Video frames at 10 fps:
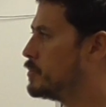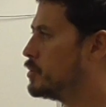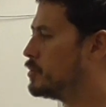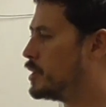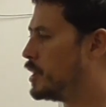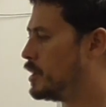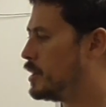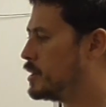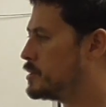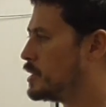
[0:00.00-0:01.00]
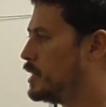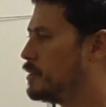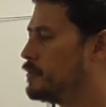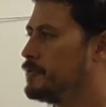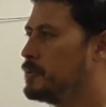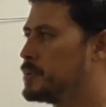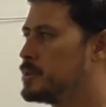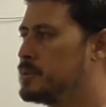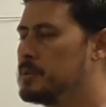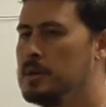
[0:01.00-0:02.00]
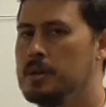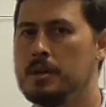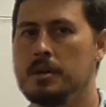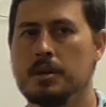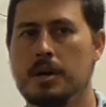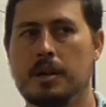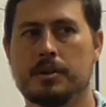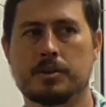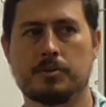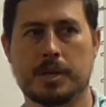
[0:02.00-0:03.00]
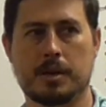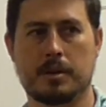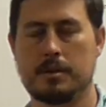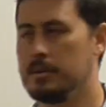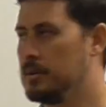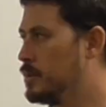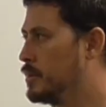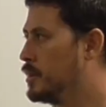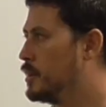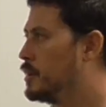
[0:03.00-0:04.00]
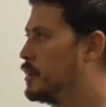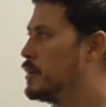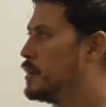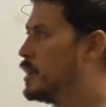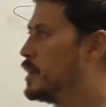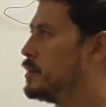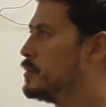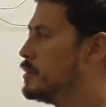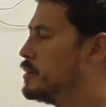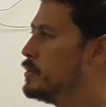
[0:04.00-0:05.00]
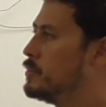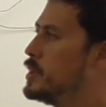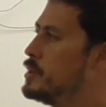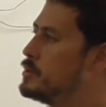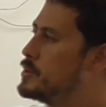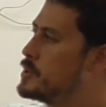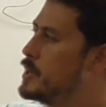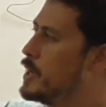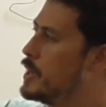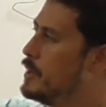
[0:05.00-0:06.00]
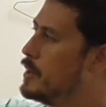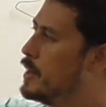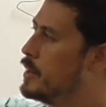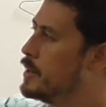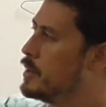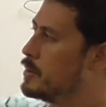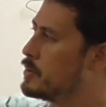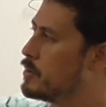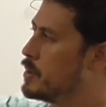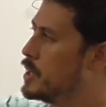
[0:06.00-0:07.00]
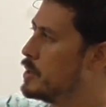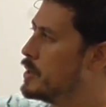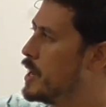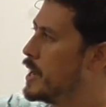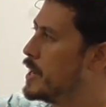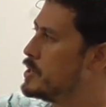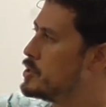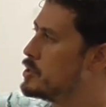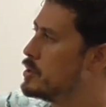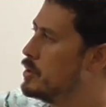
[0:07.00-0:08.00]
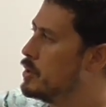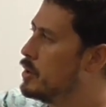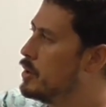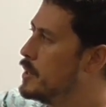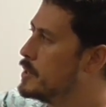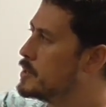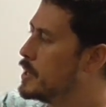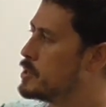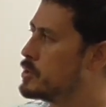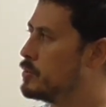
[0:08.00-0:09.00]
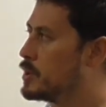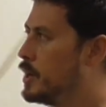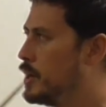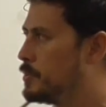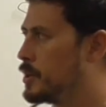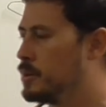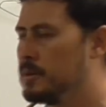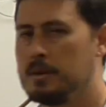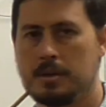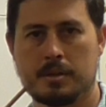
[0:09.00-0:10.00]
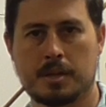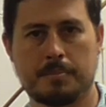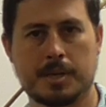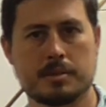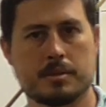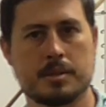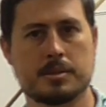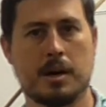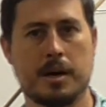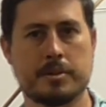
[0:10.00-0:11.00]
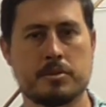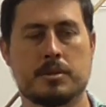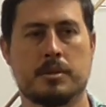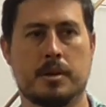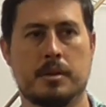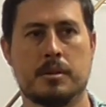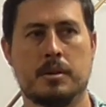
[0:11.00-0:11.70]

or the skeleton form, which is a lot quicker. Now, where you see a little green dash attached to a carbon, that means that there's a hydrogen there.